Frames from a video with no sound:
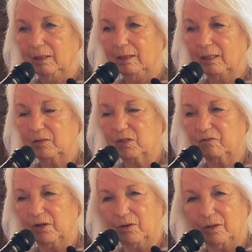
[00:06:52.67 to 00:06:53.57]
That's a
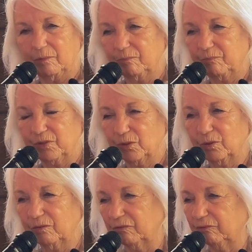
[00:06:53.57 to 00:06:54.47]
very sort
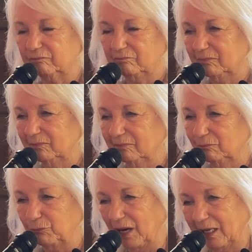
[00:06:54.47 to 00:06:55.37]
of
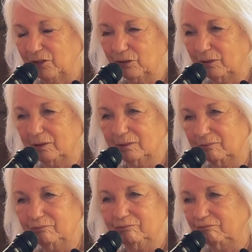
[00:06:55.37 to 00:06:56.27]
practical